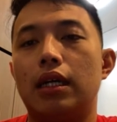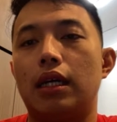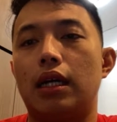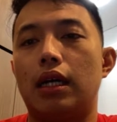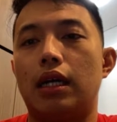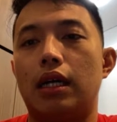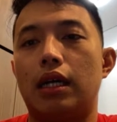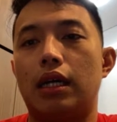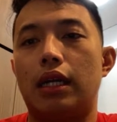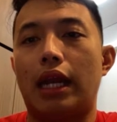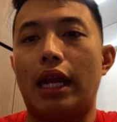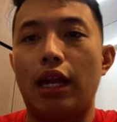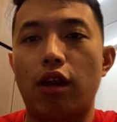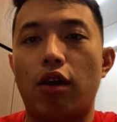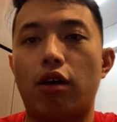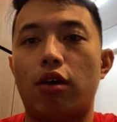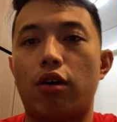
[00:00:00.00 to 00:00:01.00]

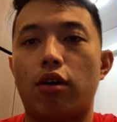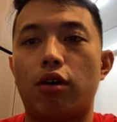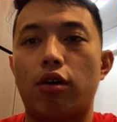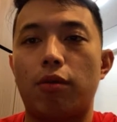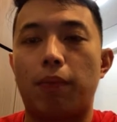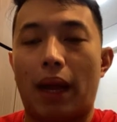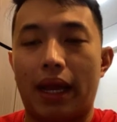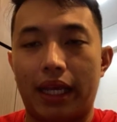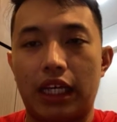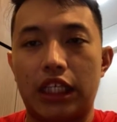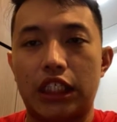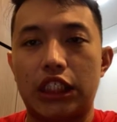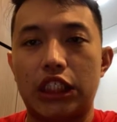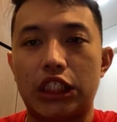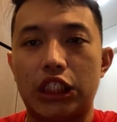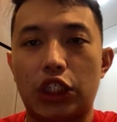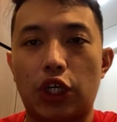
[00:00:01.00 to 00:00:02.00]
landlord or buyers.
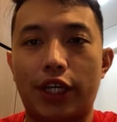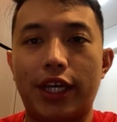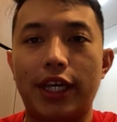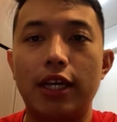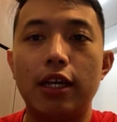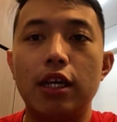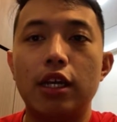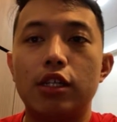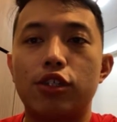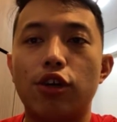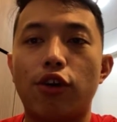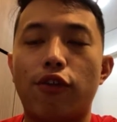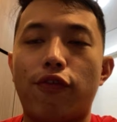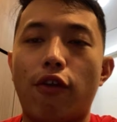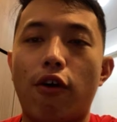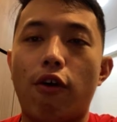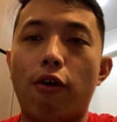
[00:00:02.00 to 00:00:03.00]
Okay, so
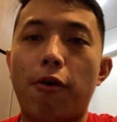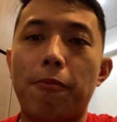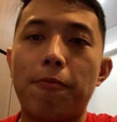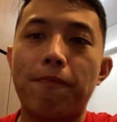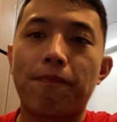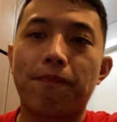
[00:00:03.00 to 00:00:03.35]
for